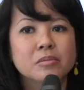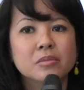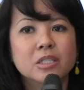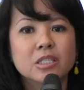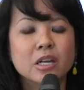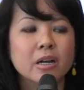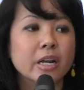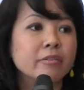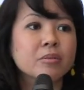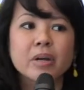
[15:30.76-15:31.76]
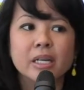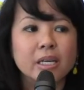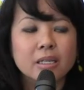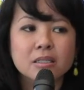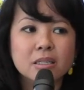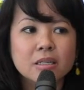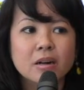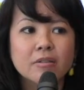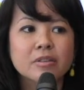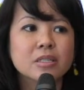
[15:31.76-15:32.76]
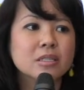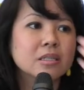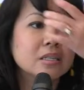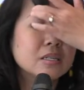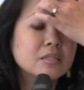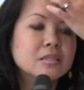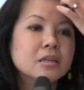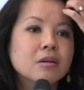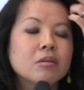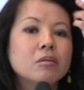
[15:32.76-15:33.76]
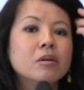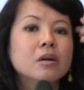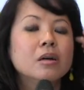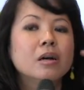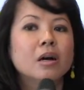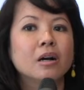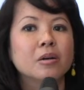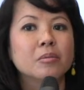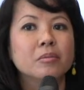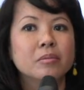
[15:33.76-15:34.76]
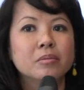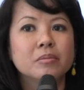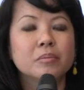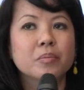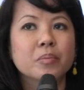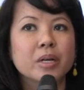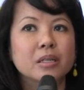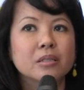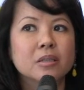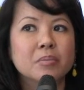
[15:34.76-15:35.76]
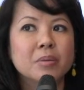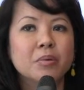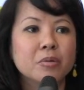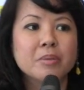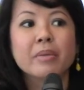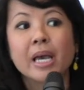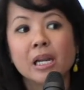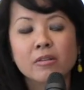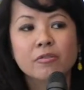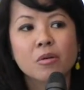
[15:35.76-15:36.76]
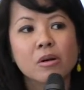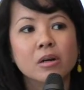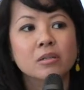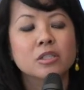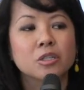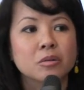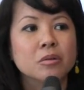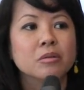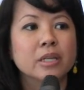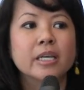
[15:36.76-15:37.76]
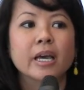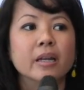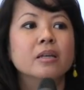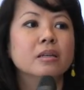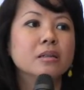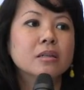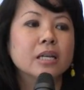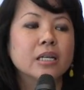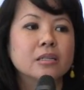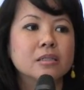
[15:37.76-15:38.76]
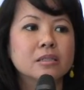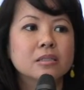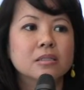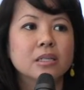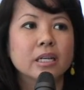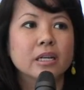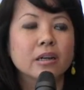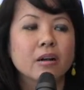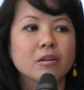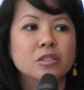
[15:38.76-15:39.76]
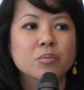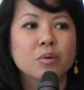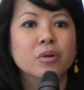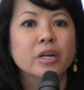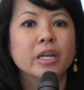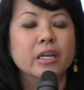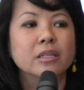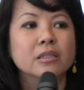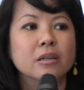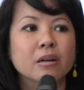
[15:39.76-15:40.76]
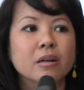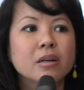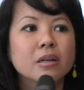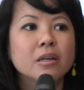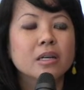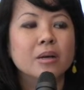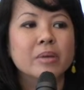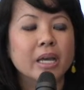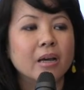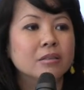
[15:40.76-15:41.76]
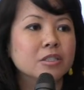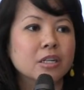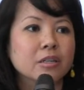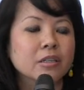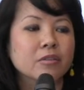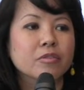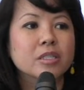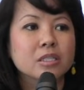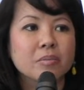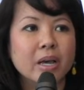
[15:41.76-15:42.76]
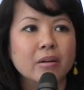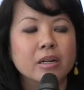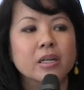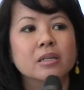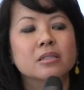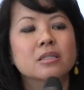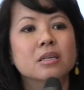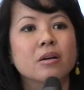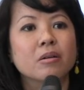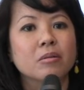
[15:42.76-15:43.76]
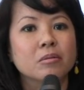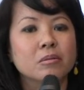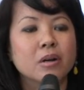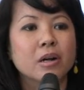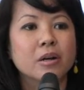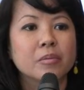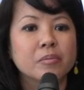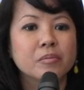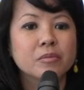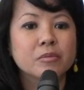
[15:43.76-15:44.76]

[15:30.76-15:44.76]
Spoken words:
because not everybody gets it, obviously. So, but the people we made it for, they get it, and they are supporting, and they're coming out and they're telling their friends about it. So I'm